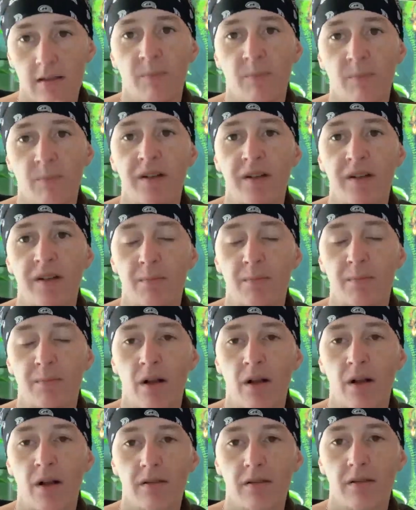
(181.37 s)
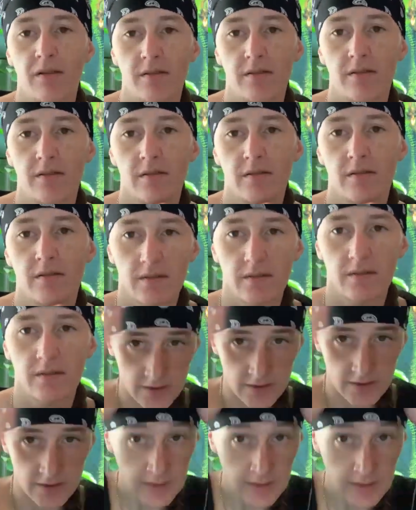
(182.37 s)
I'm very small.
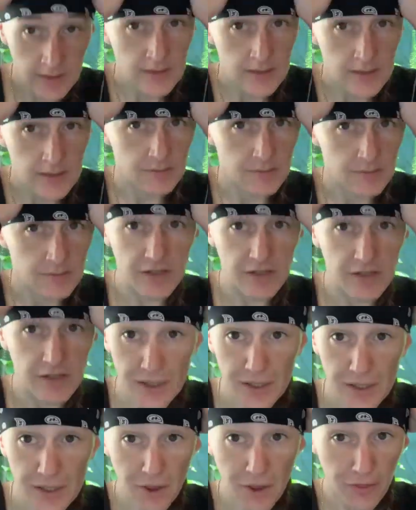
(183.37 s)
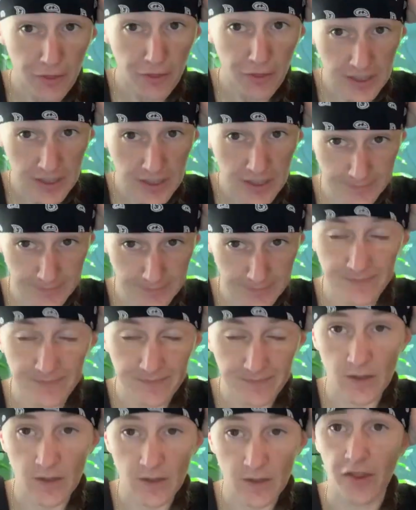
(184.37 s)
I'm not very healthy
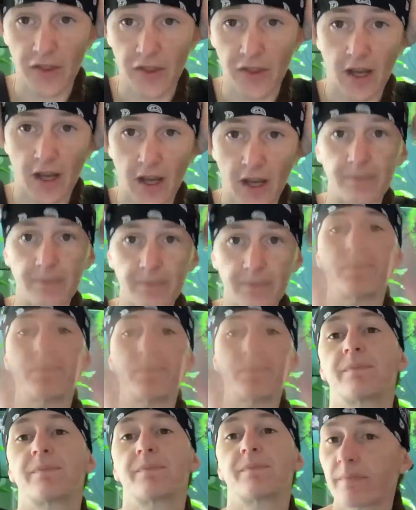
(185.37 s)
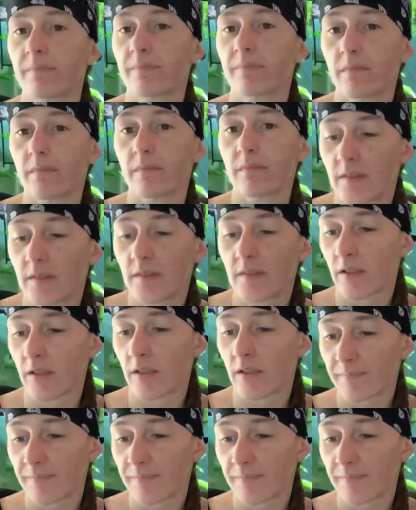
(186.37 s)
all the time. So,